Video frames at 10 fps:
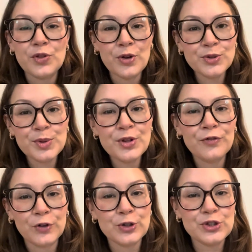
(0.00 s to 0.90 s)
those were the
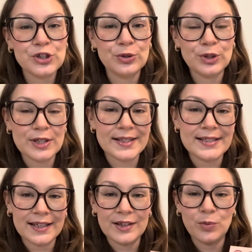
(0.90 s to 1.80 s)
first two looks I
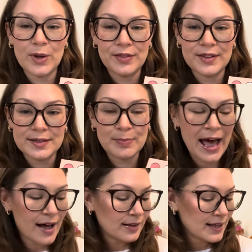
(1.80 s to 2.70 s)
did with this
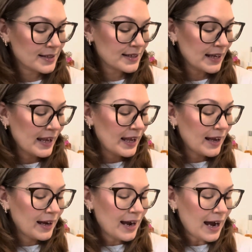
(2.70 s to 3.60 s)
palette.
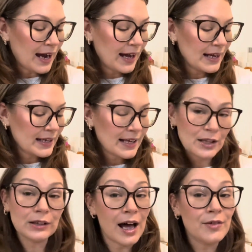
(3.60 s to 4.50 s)
I
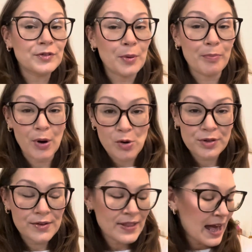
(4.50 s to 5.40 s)
loved both
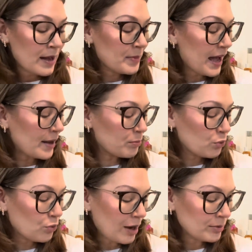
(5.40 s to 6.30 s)
of them. I
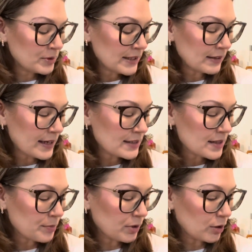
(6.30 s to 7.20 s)
probably liked
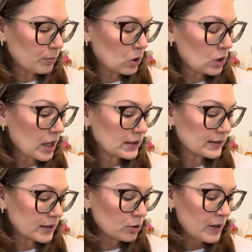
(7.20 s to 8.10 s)
the purple a
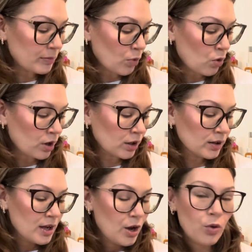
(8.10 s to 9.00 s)
little bit
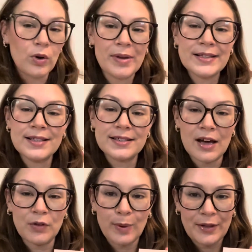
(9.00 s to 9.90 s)
more. What makes it
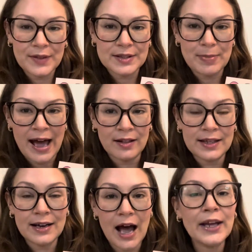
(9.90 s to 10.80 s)
tough about this
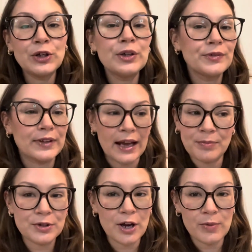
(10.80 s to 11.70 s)
palette, I could have
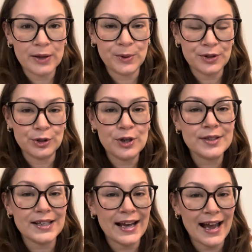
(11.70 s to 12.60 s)
kept going with
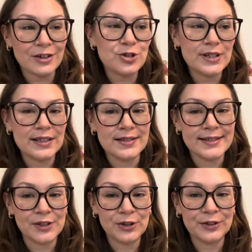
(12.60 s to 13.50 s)
looks. I actually
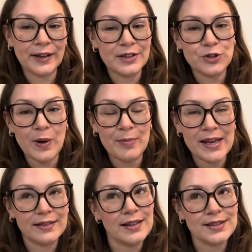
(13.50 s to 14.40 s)
considered, like, do I
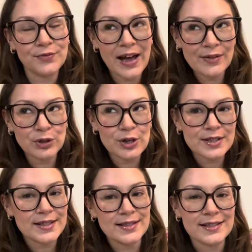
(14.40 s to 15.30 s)
make this 5
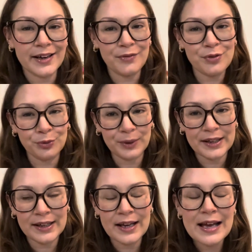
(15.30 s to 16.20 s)
looks instead of
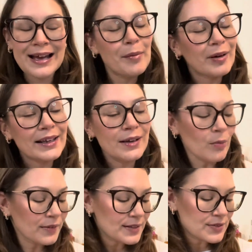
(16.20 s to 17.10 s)
3? But I didn't
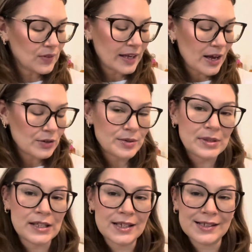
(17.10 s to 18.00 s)
want this video to
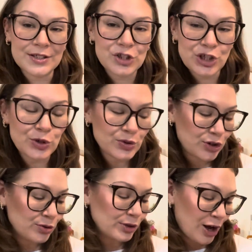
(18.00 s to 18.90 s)
be too
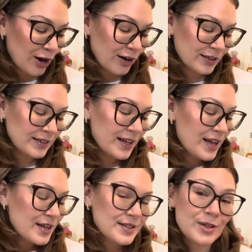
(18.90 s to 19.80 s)
long.
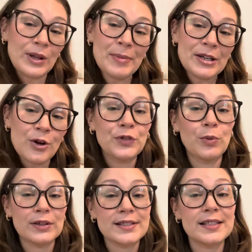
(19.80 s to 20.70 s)
So let me know if you
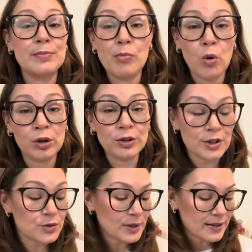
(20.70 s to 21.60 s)
want to see more
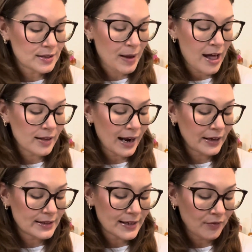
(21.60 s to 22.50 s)
looks with this palette. I
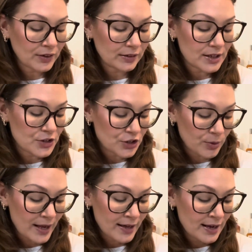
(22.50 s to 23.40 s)
could definitely do
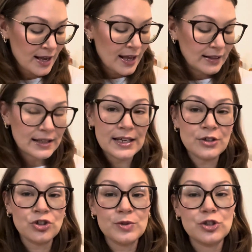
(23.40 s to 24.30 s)
it. The
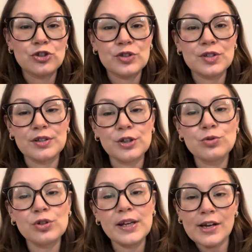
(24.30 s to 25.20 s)
issue is just
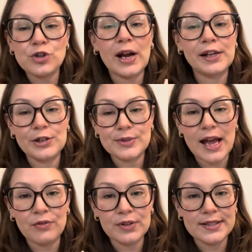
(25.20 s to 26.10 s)
usually I try to use
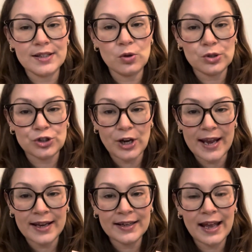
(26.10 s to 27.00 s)
every single
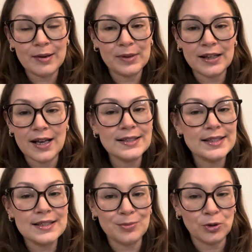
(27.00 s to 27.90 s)
shade, and because
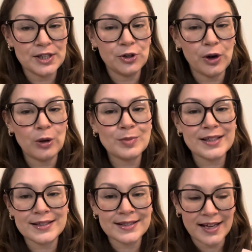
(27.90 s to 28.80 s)
these multi-chromes
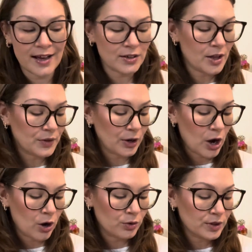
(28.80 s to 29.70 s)
stand on their
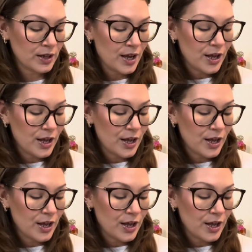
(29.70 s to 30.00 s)
own,